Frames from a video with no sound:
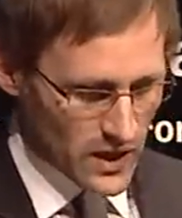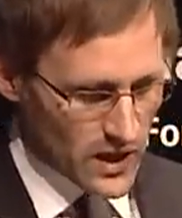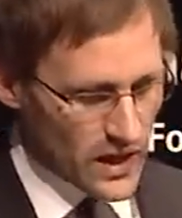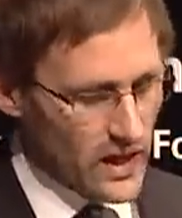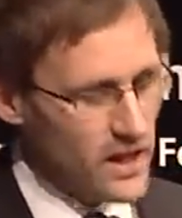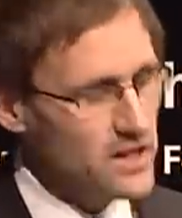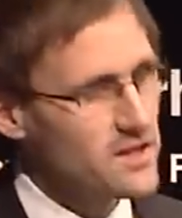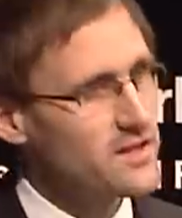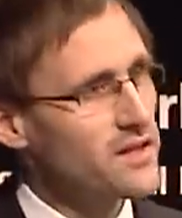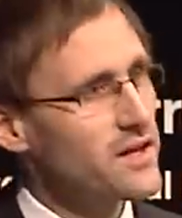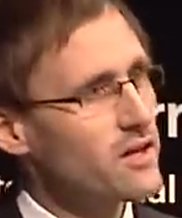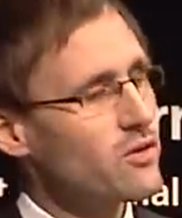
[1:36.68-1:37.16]

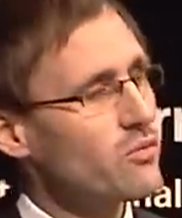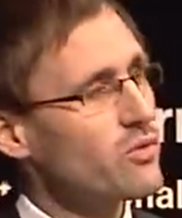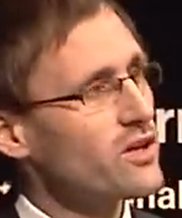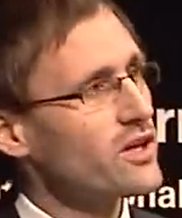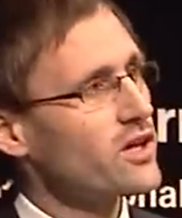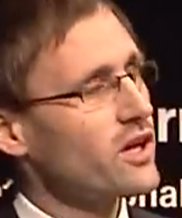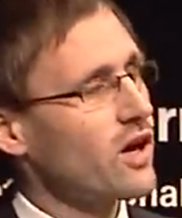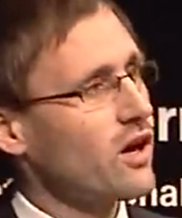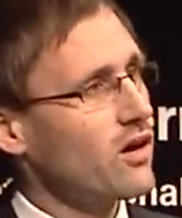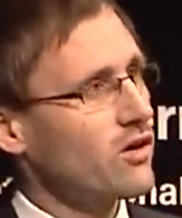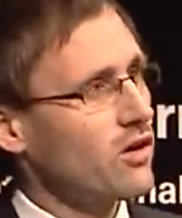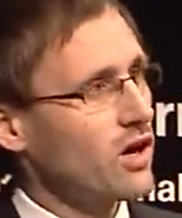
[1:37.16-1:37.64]
And there
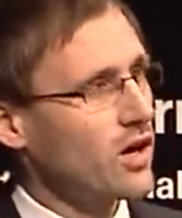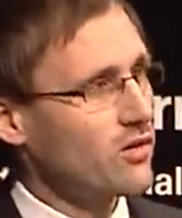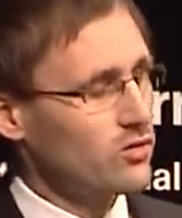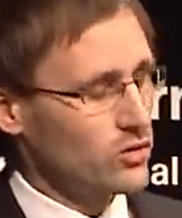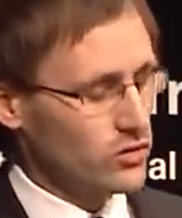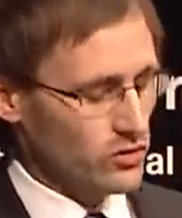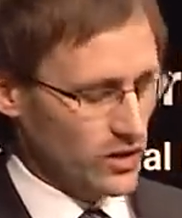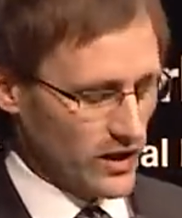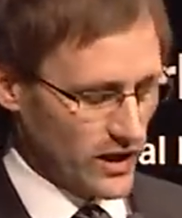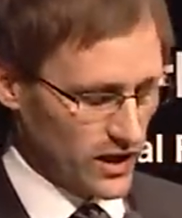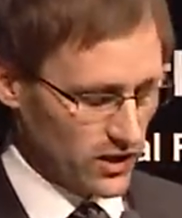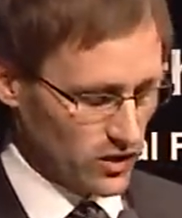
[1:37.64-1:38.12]
we
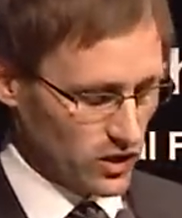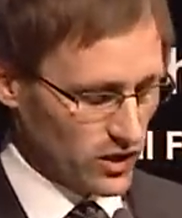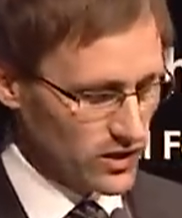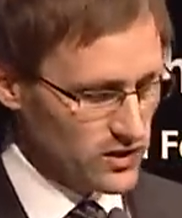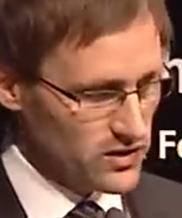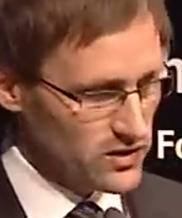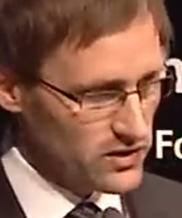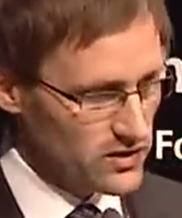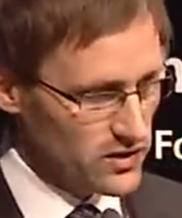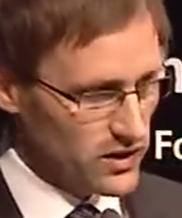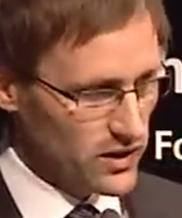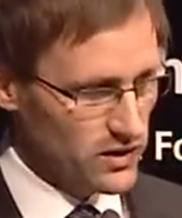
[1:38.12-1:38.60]
had
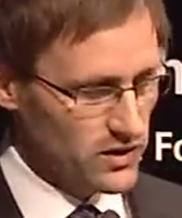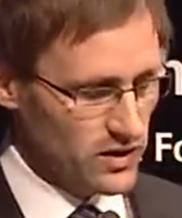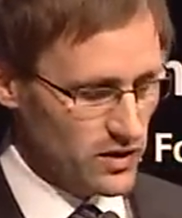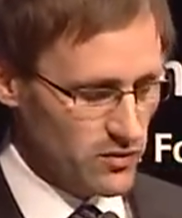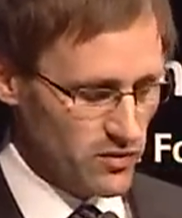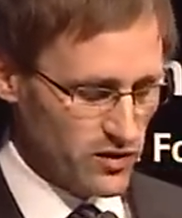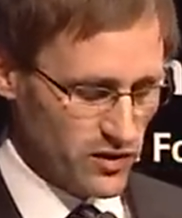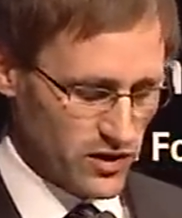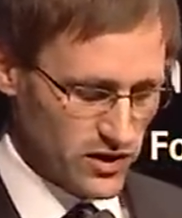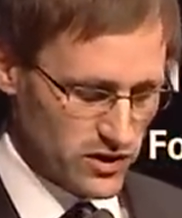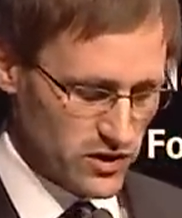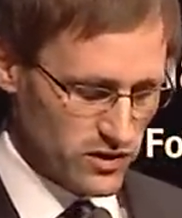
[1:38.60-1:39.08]

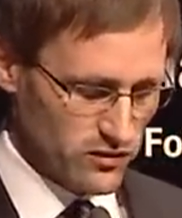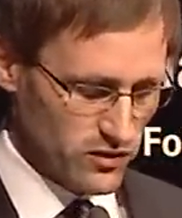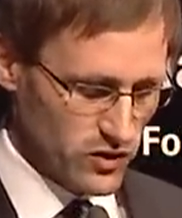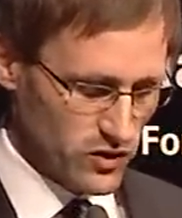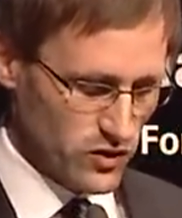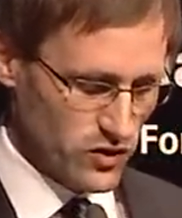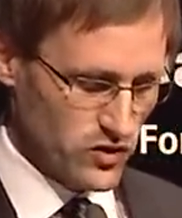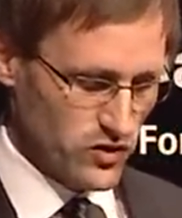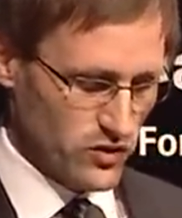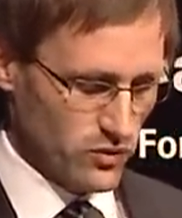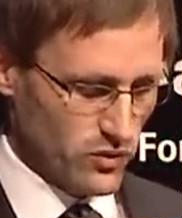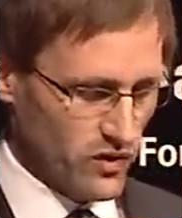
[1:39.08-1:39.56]
in-depth
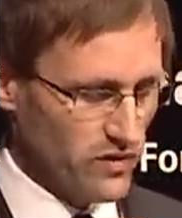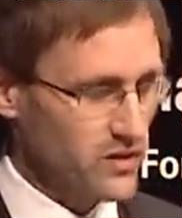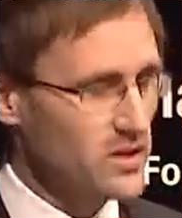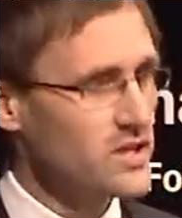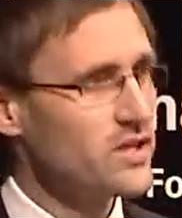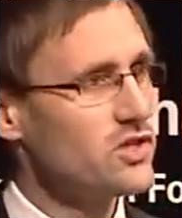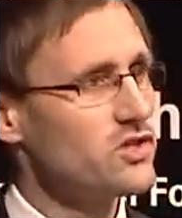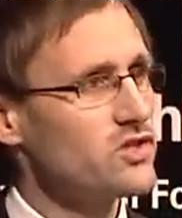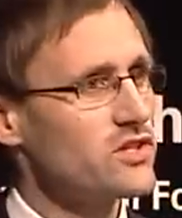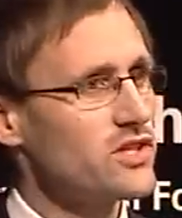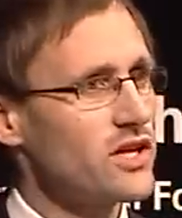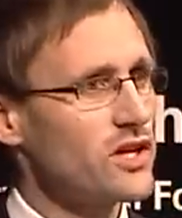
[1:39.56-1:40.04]
interviews with
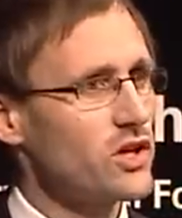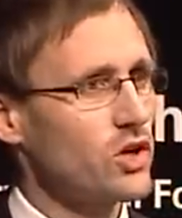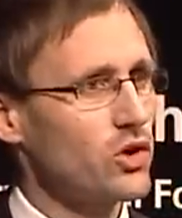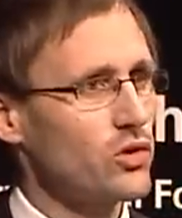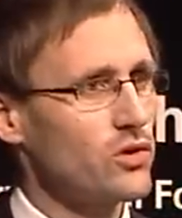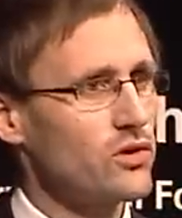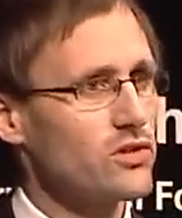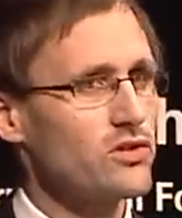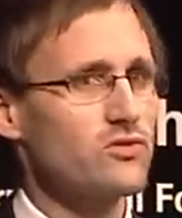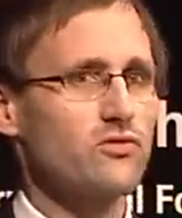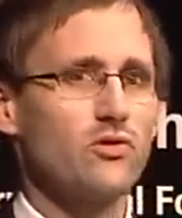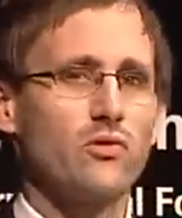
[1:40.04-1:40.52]
key
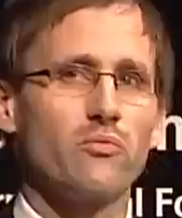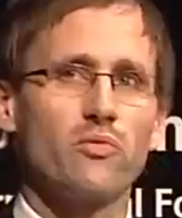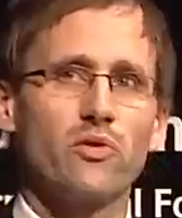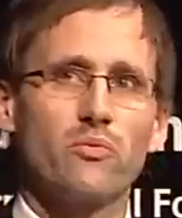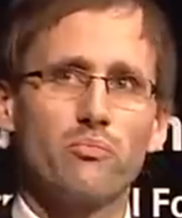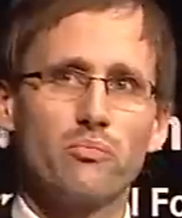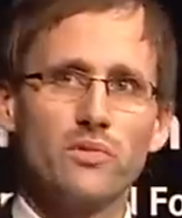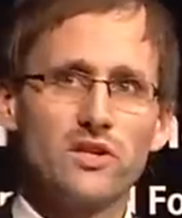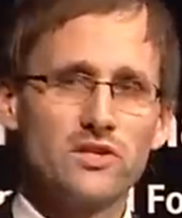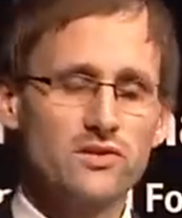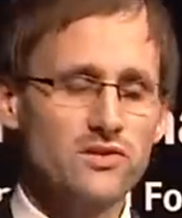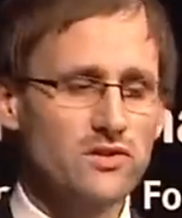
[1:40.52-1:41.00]
stakeholders from the
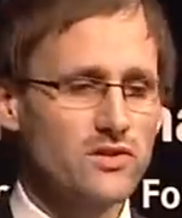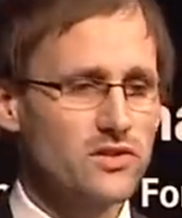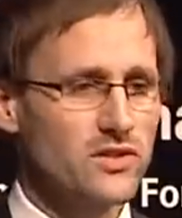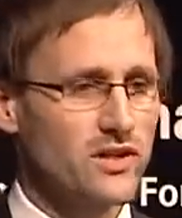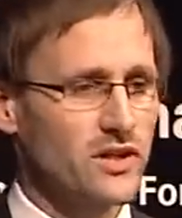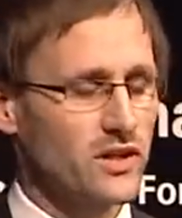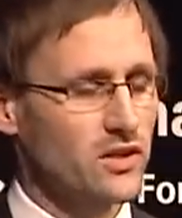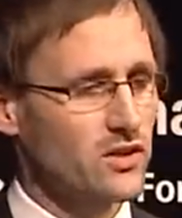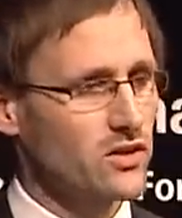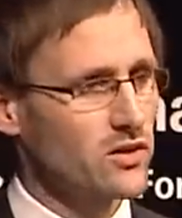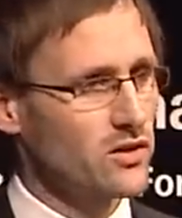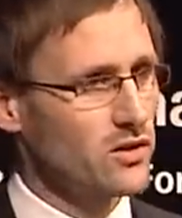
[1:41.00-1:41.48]
business
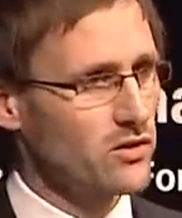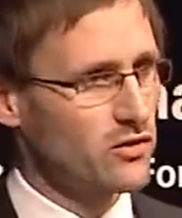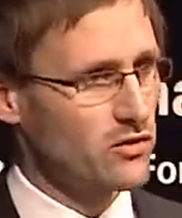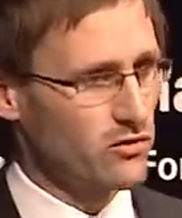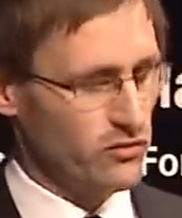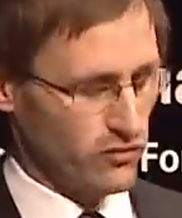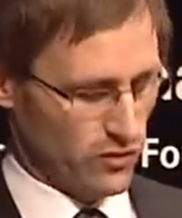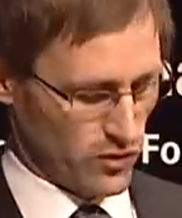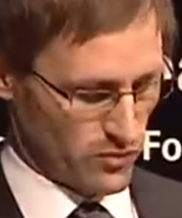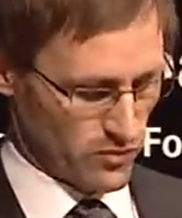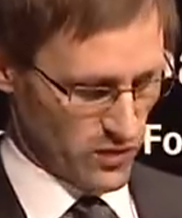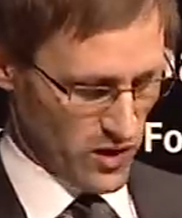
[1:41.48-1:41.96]
sector,
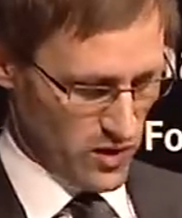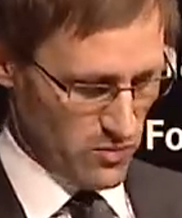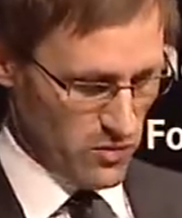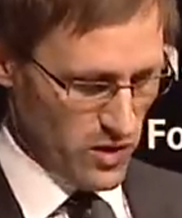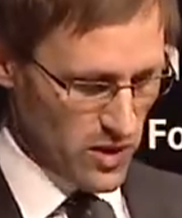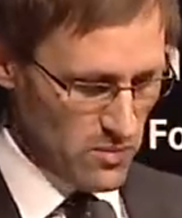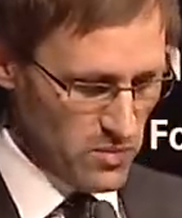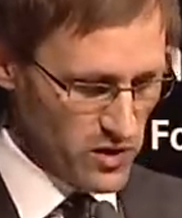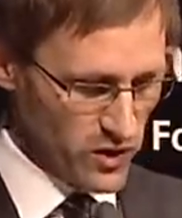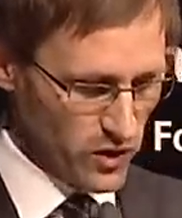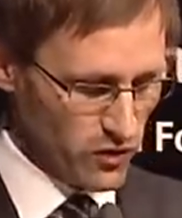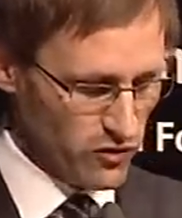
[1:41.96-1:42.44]
from
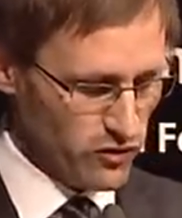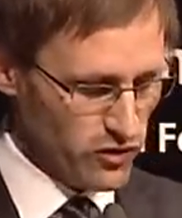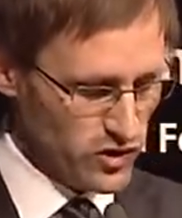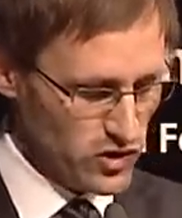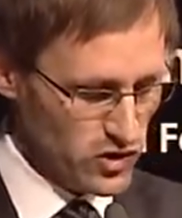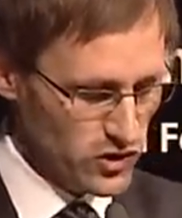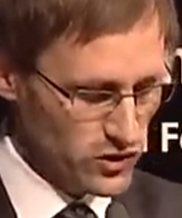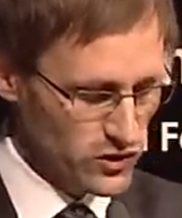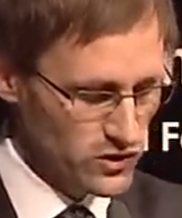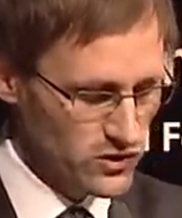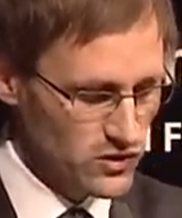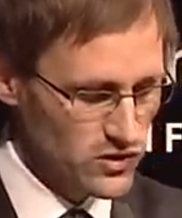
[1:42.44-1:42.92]
public
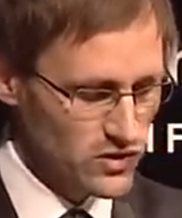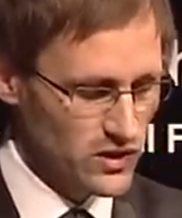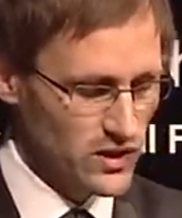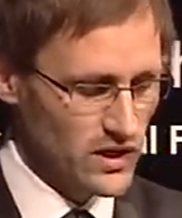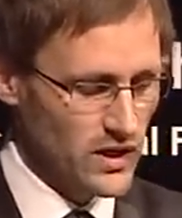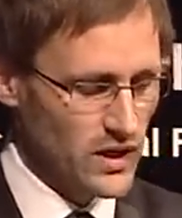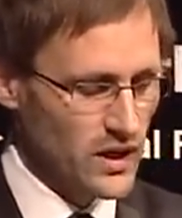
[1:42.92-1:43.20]
officials,